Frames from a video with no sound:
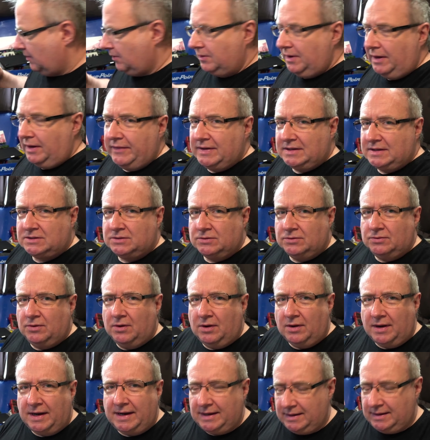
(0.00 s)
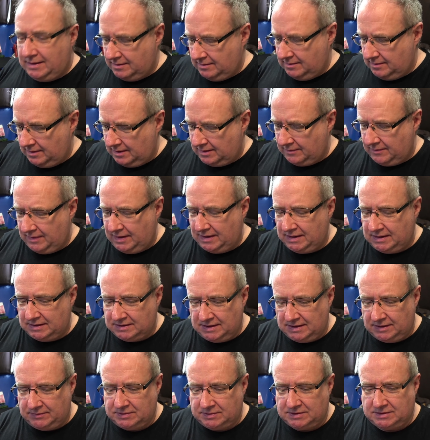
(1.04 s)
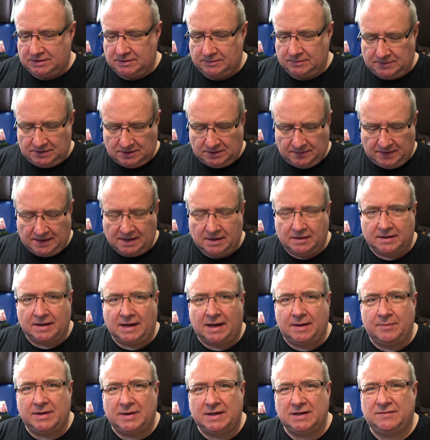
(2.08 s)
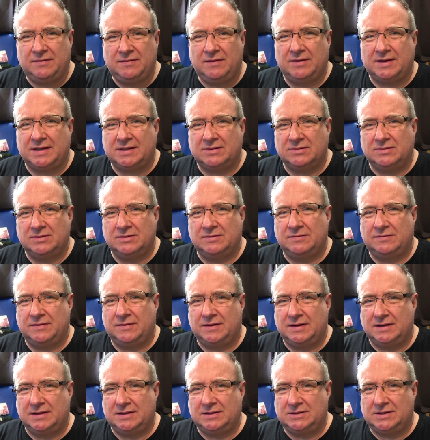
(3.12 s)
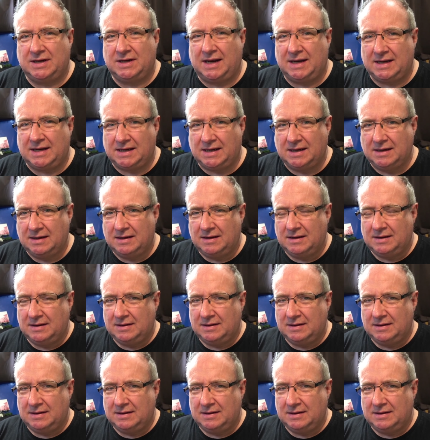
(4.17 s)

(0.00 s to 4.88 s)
Although it's all right, and it seems to be okay, but it's very sort of jelly.